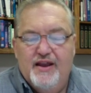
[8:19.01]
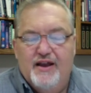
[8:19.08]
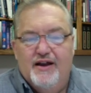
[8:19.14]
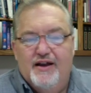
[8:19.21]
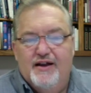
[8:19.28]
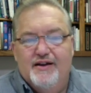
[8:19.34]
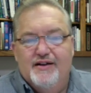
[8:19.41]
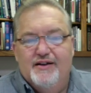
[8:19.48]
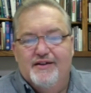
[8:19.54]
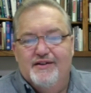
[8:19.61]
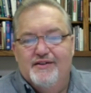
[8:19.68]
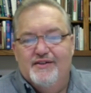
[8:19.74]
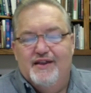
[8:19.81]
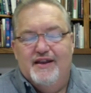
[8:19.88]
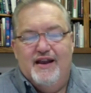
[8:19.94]

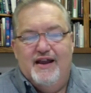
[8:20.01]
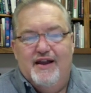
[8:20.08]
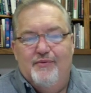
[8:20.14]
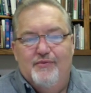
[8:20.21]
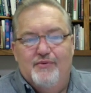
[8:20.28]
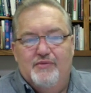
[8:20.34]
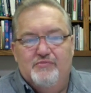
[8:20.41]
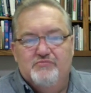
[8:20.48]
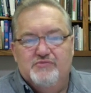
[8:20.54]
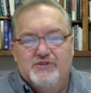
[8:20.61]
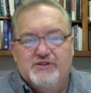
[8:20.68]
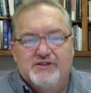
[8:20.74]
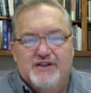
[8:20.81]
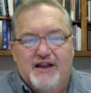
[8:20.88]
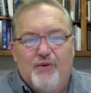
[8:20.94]
I
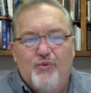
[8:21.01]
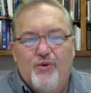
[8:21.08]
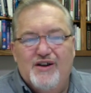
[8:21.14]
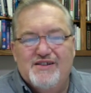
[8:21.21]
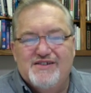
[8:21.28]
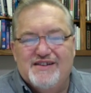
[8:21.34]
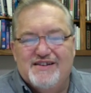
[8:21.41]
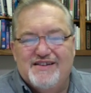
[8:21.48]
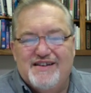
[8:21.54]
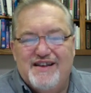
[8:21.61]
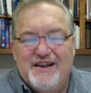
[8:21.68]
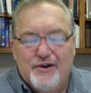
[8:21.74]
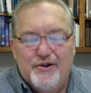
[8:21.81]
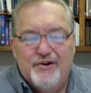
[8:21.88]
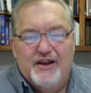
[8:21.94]
wasn't
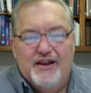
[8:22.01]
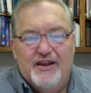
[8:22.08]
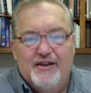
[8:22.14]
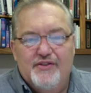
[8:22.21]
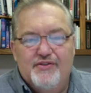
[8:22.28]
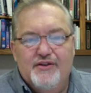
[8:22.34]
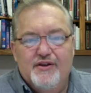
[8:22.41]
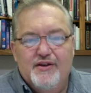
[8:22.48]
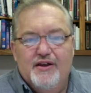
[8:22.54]
near death.